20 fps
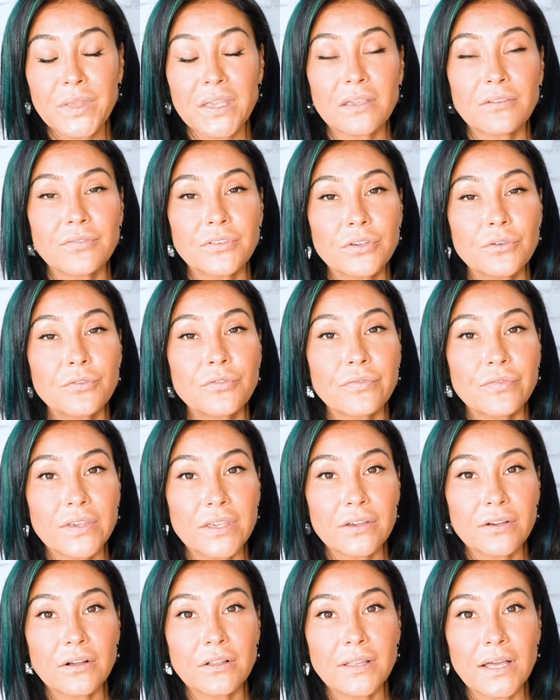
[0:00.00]
If you
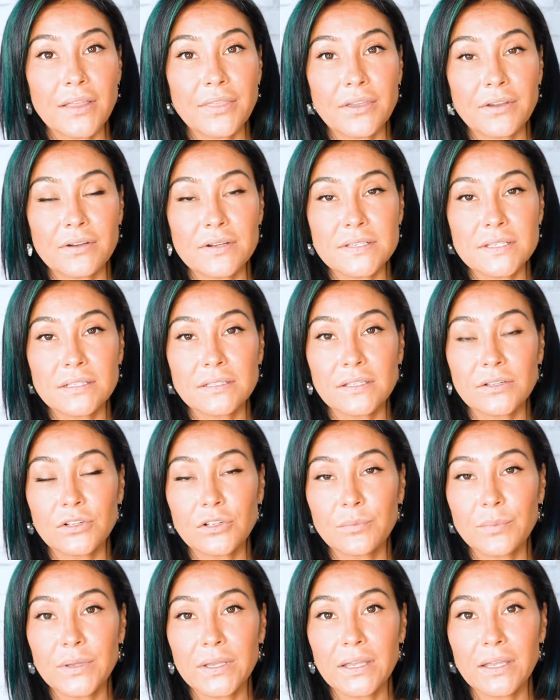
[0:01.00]
feel that there is a
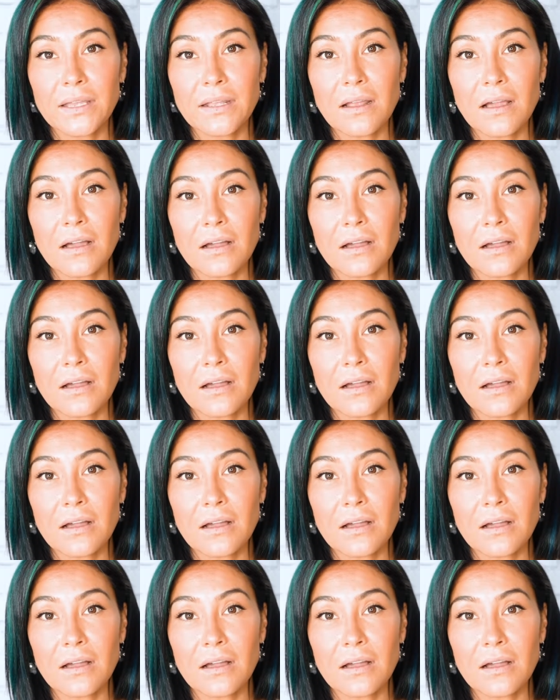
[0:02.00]
little bit